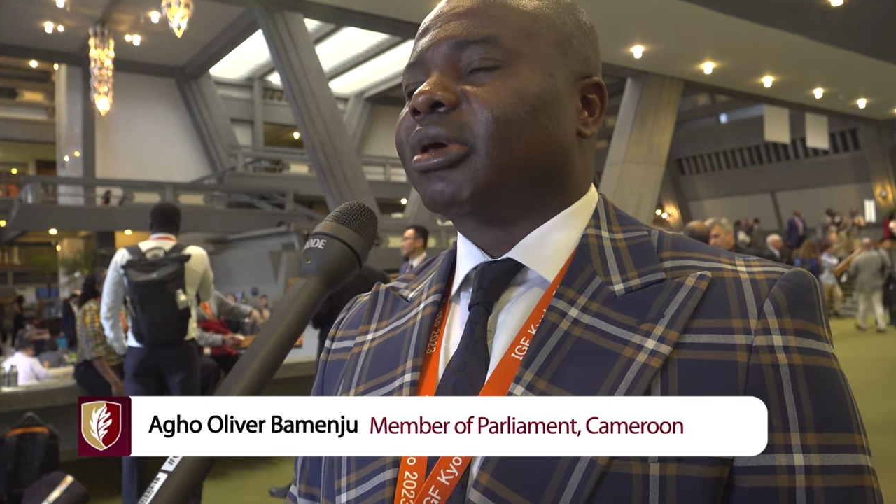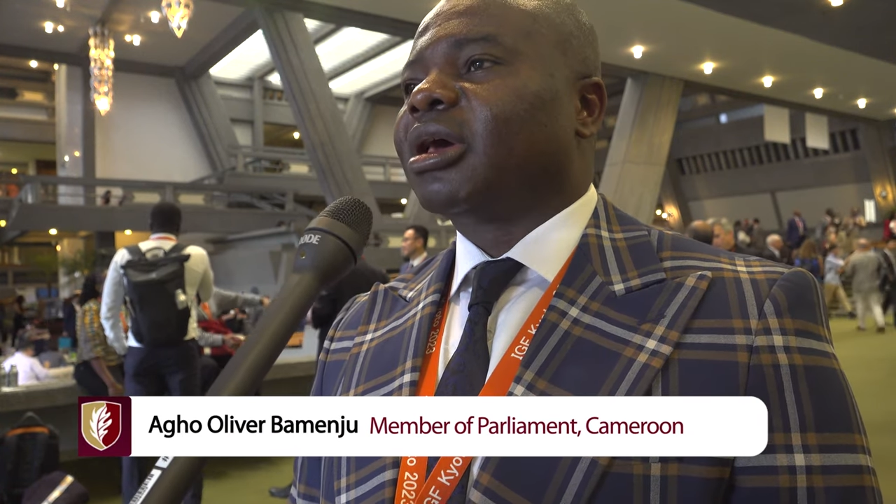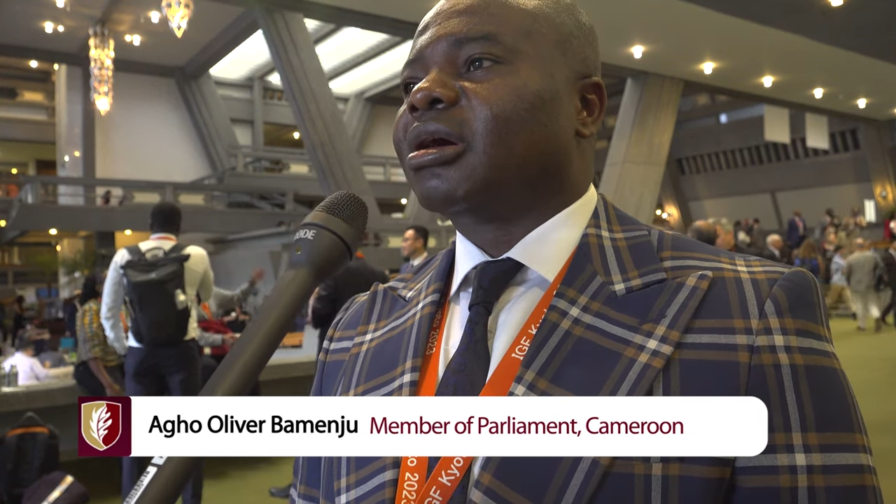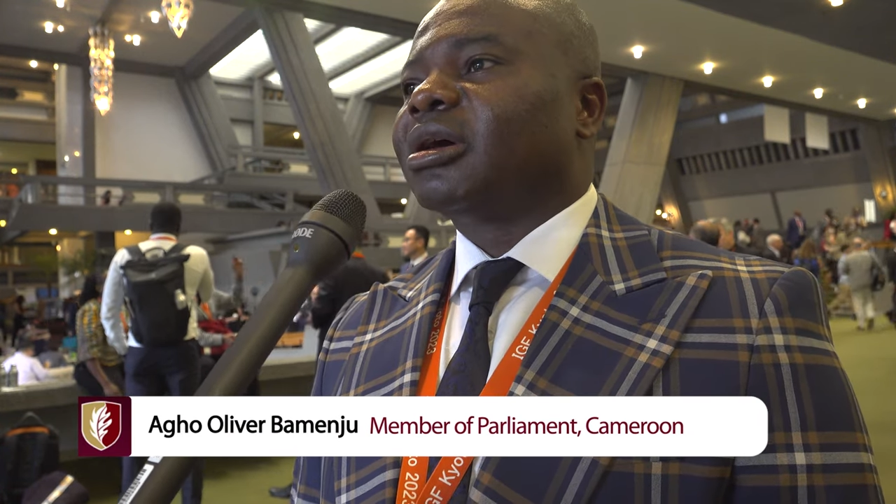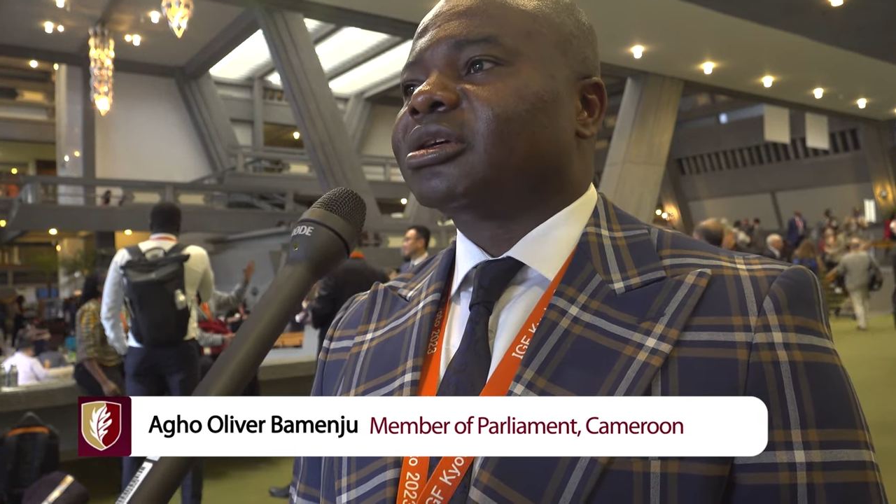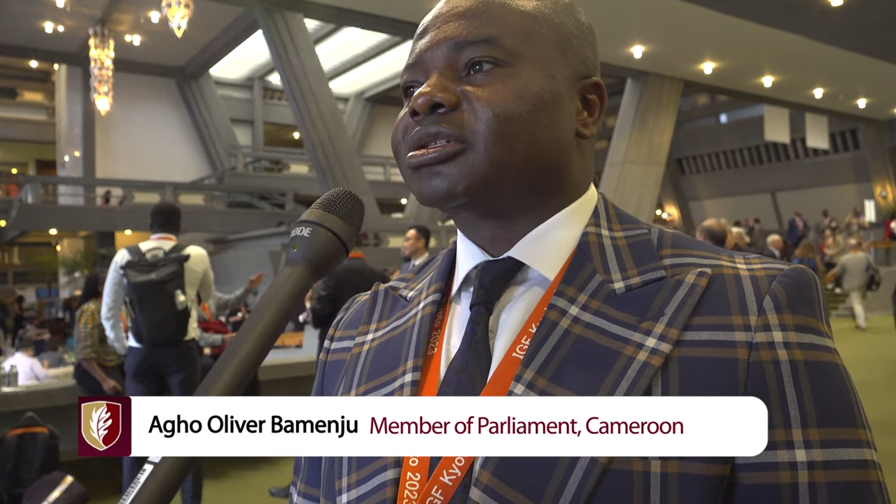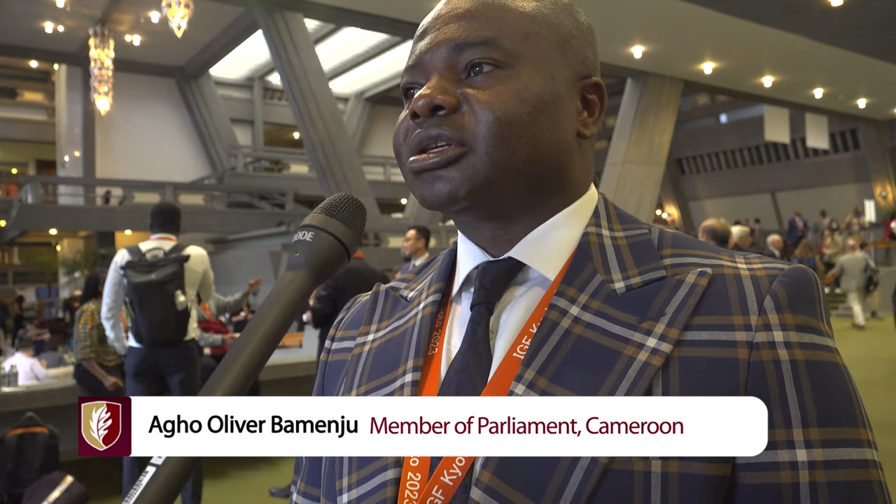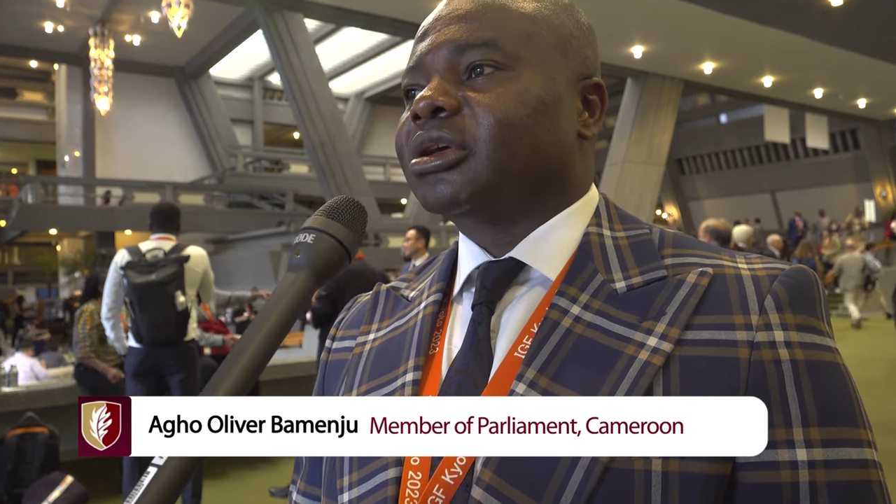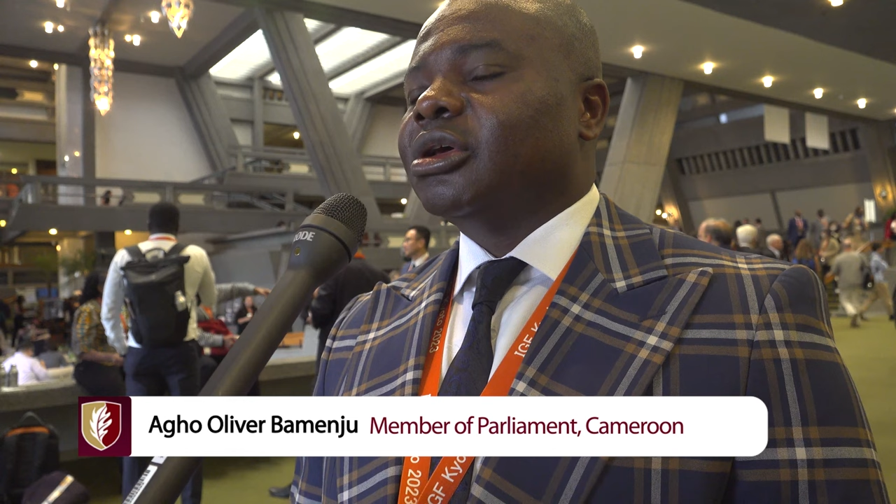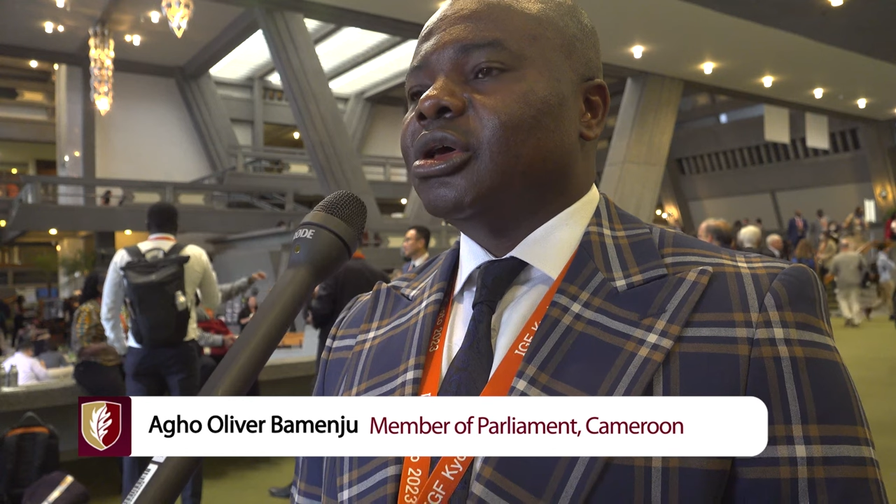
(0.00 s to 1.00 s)

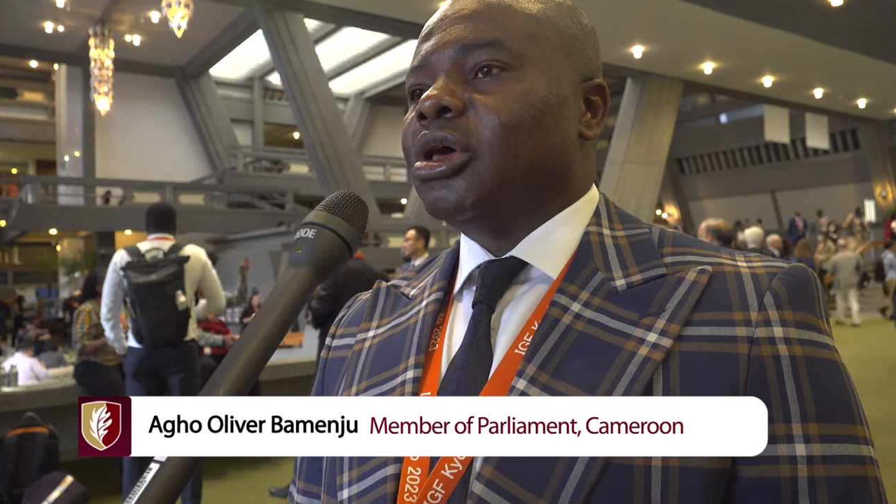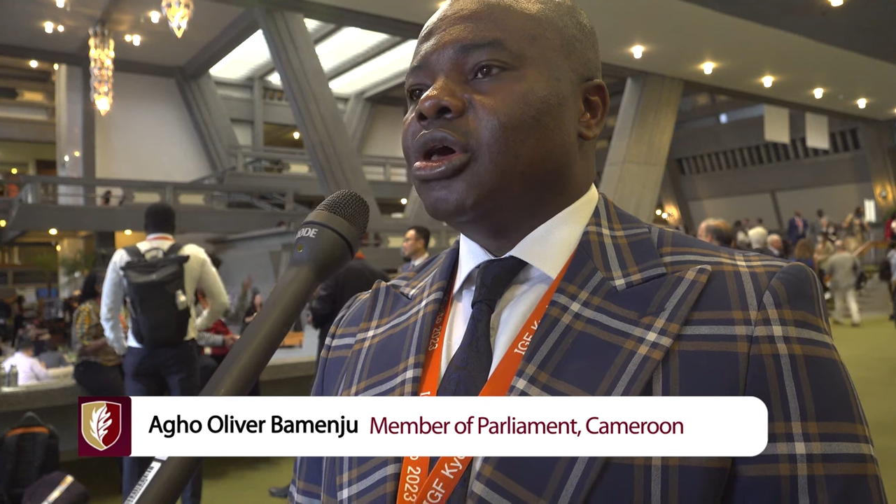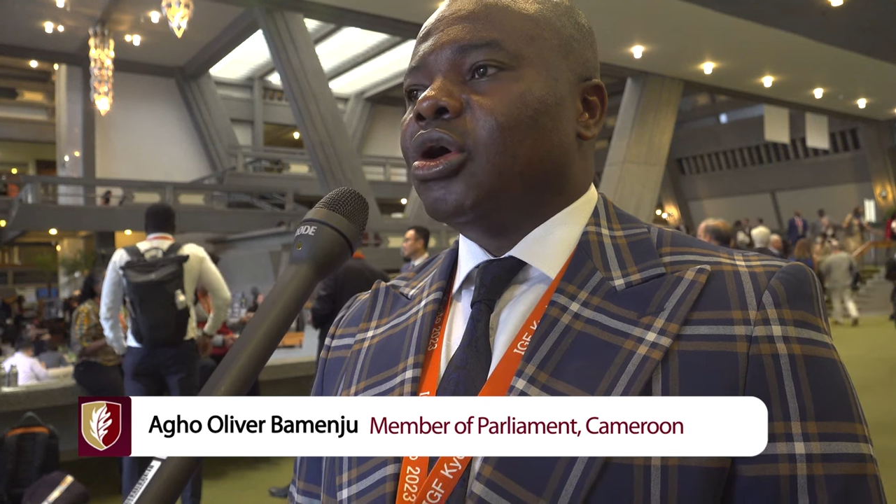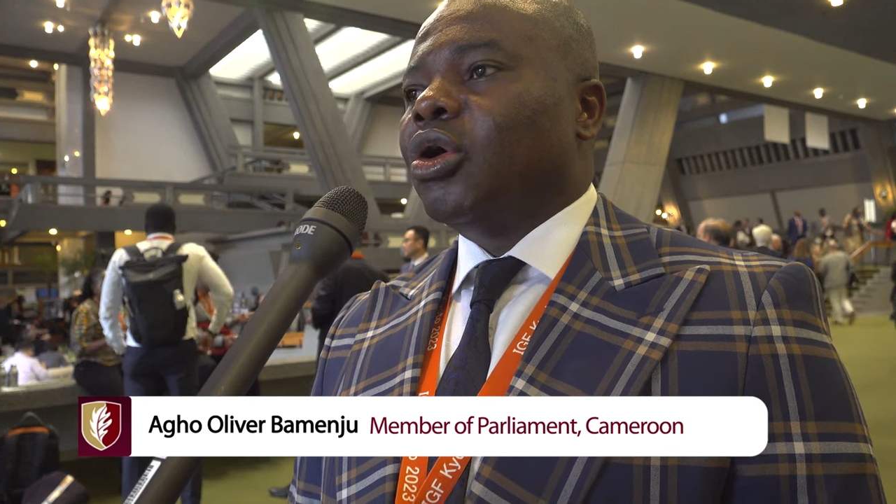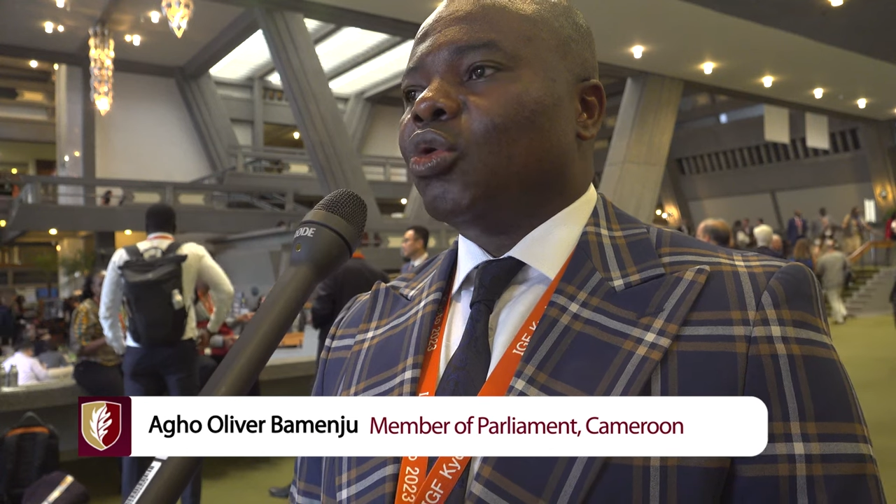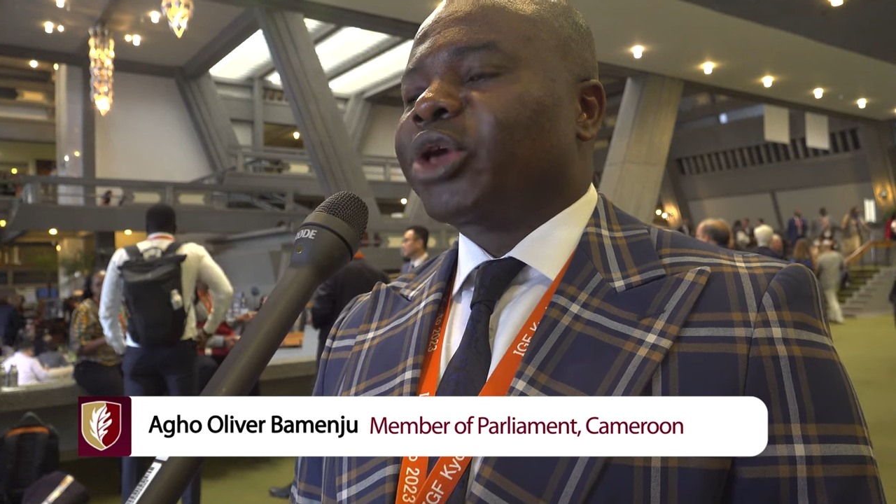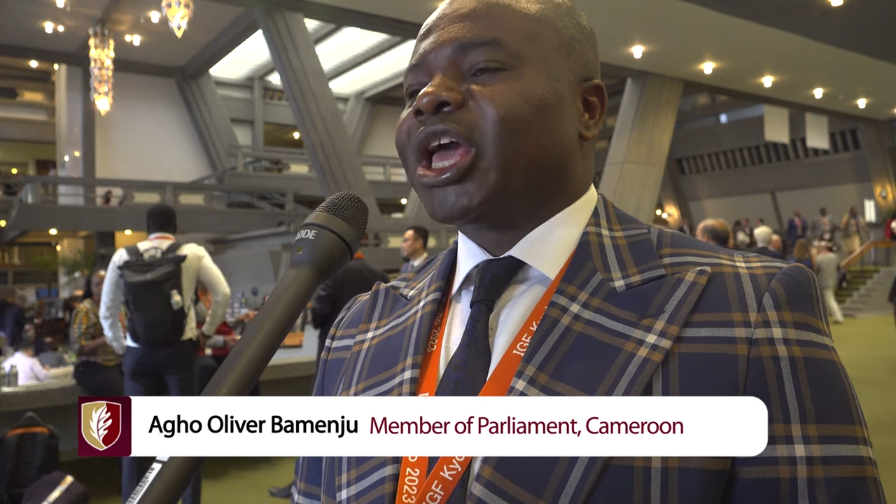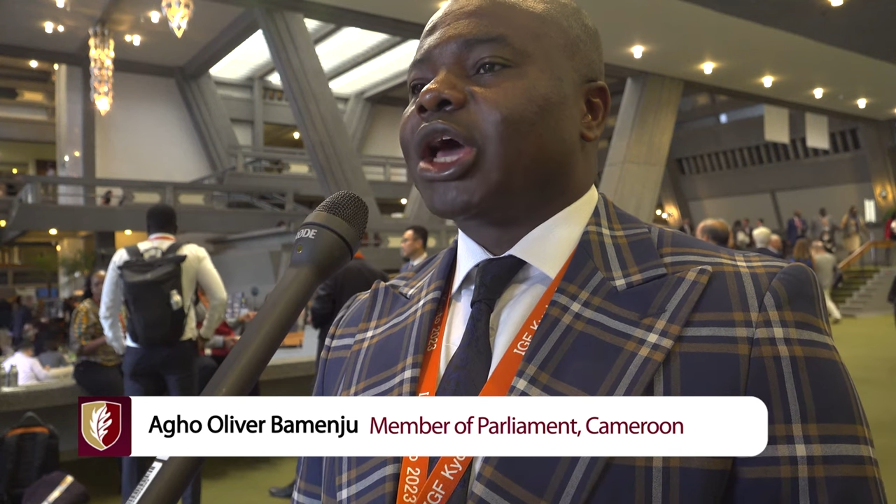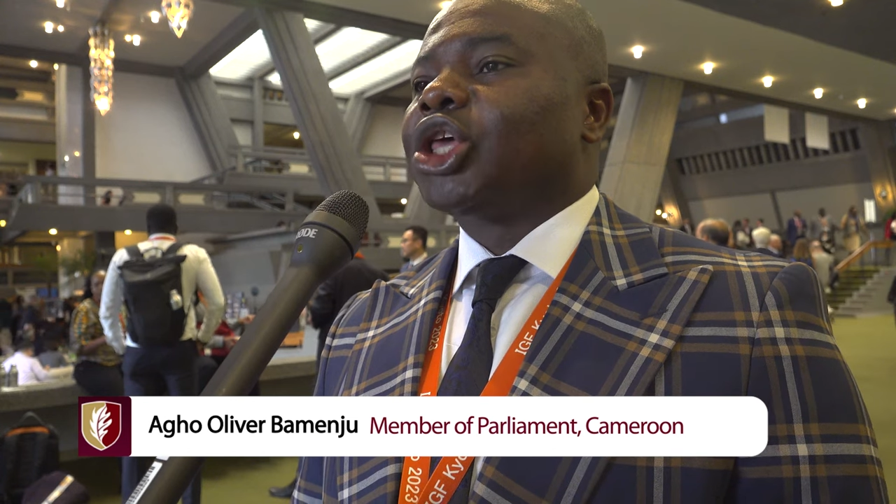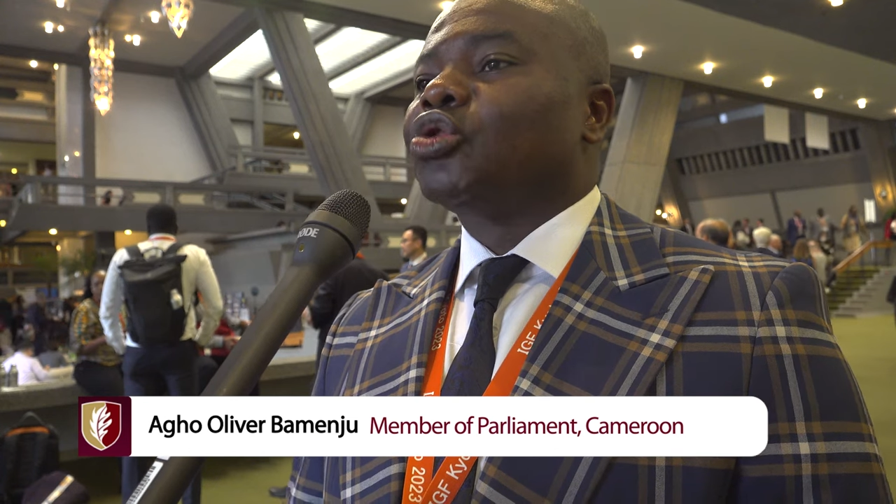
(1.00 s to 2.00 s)
because
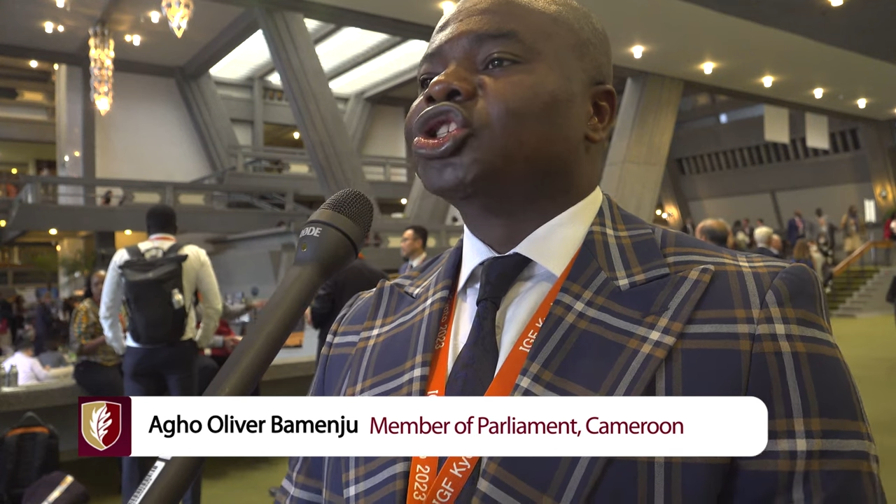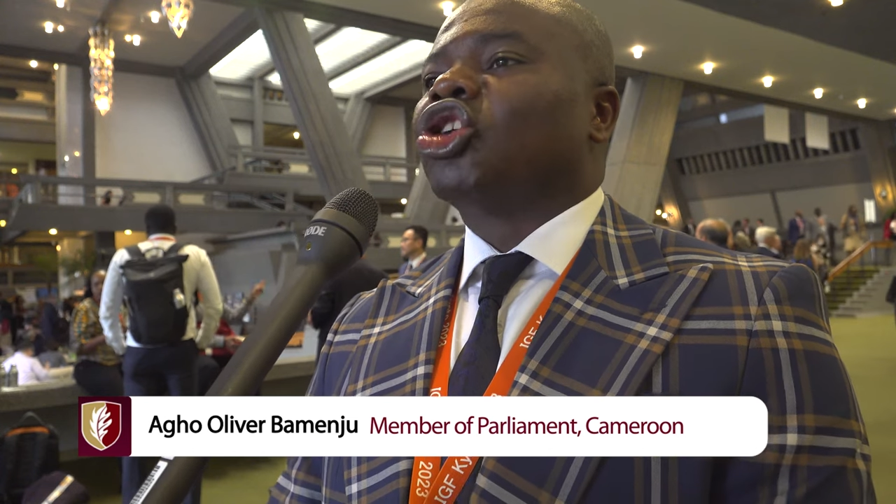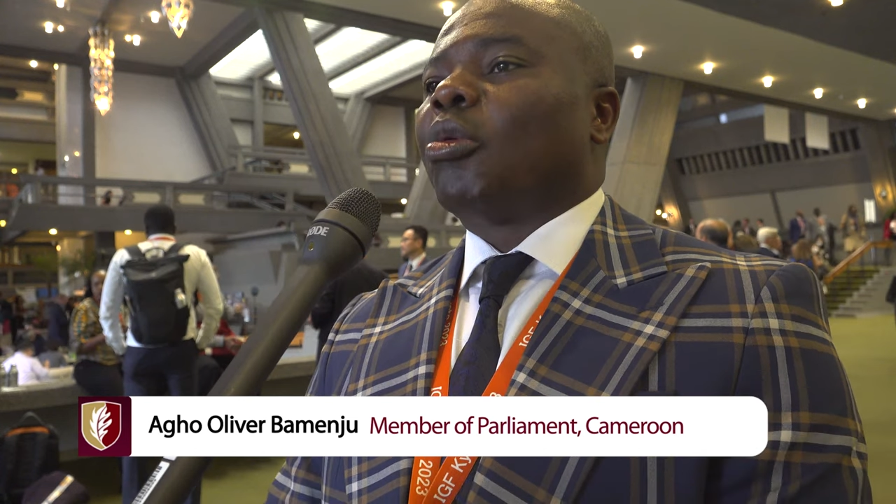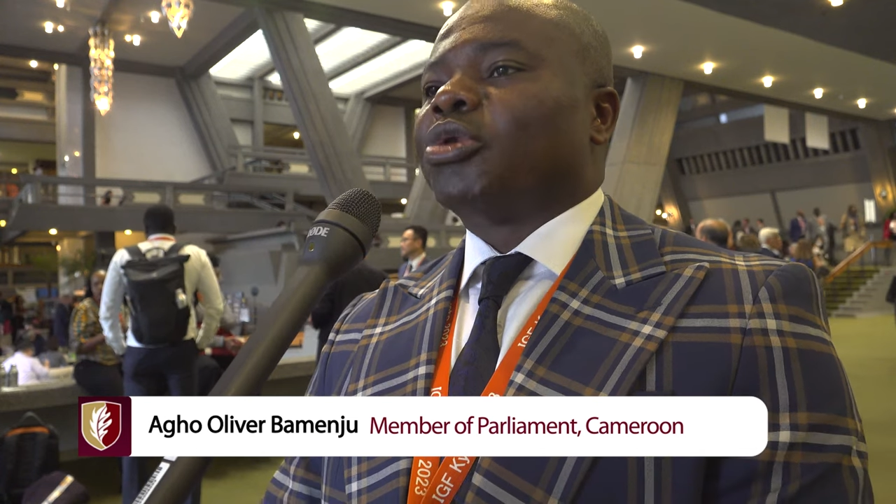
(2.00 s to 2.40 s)
we can use